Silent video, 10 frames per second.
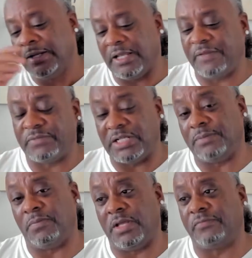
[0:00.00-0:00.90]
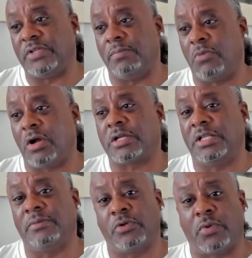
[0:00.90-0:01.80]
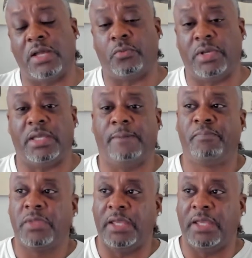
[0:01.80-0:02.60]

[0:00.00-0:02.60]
If they market him the right way